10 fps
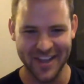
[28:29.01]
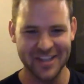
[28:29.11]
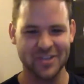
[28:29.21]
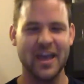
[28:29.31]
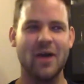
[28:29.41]

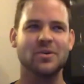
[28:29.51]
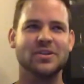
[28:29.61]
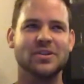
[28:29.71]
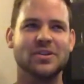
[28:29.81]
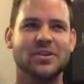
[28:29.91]
So that was
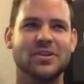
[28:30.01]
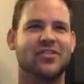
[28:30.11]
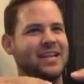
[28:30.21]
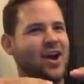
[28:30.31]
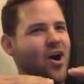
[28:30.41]
definitely, I'd
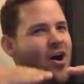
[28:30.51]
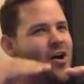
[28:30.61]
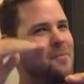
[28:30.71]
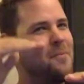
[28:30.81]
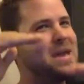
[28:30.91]
say,
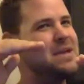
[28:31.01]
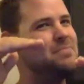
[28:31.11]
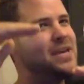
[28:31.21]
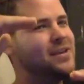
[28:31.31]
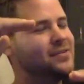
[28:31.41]

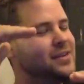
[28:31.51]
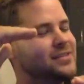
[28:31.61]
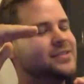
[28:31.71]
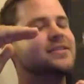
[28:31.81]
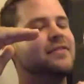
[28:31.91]
maybe
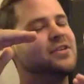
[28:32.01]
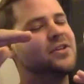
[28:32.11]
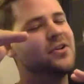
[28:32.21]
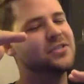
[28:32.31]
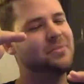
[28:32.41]
it's definitely
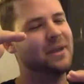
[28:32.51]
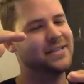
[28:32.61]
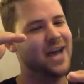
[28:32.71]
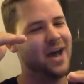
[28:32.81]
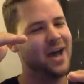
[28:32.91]
close to my
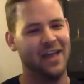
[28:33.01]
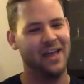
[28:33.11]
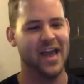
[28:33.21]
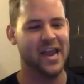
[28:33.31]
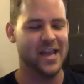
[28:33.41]
top
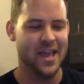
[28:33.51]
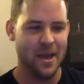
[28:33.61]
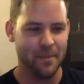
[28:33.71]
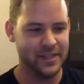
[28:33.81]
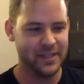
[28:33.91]
highlight,
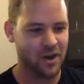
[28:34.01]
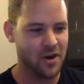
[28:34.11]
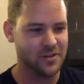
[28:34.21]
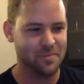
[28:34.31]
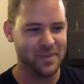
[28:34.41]
but it's hard to
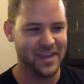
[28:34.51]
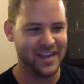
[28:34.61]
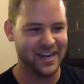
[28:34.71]
beat.